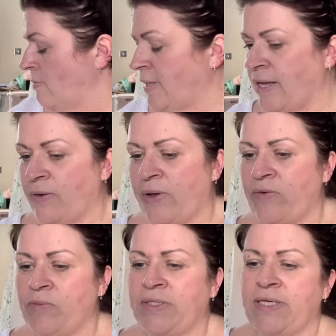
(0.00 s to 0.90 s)
Getting away
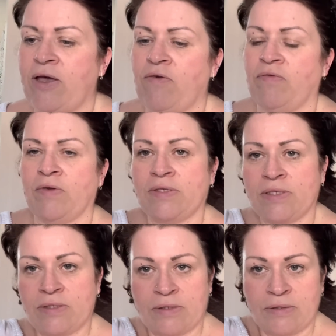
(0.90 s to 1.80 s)
with myself, because
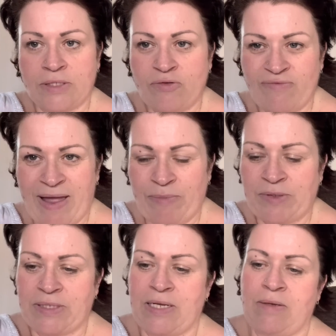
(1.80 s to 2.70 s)
it's
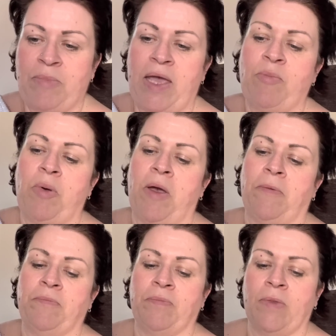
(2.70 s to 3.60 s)
wrapped in paper.
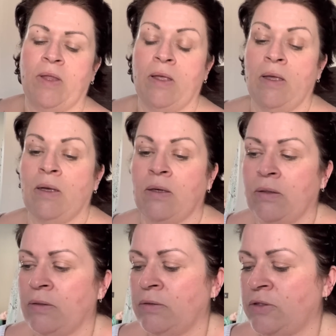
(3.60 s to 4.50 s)

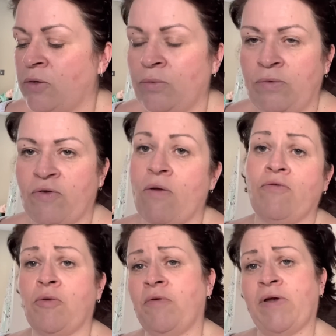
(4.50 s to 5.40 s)
So we've gone
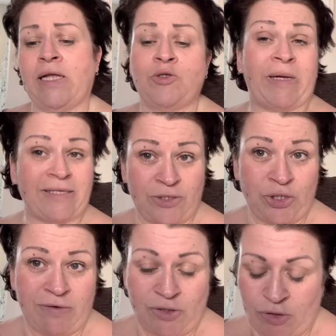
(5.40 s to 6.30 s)
from the range back to the
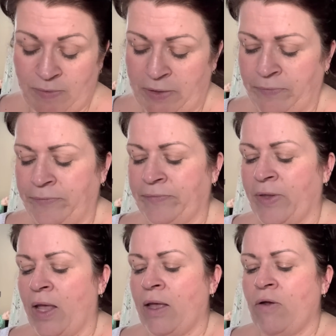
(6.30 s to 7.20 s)
charity shop now.
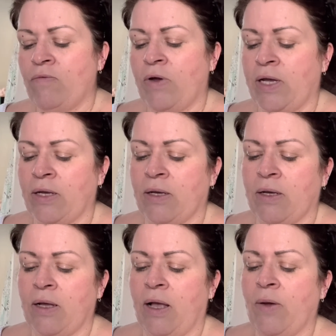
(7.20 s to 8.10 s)
Right.
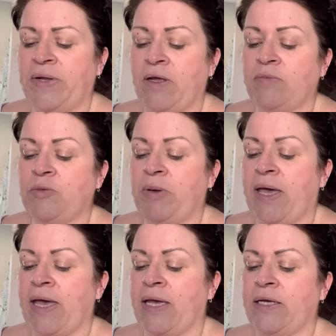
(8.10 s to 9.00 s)
I went up to
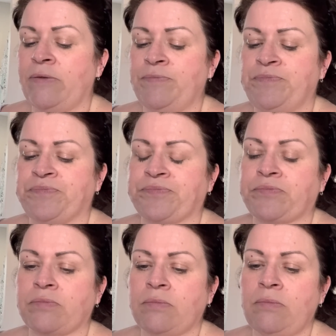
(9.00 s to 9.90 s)
pay
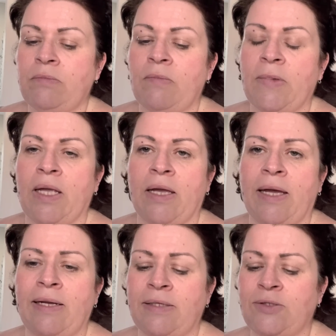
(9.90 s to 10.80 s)

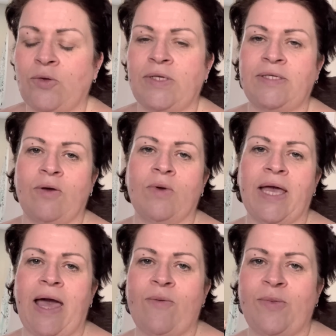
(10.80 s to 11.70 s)
and I saw this old
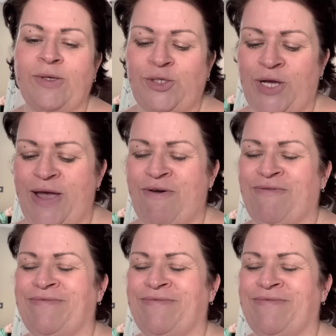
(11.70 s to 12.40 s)
cow on the shelf.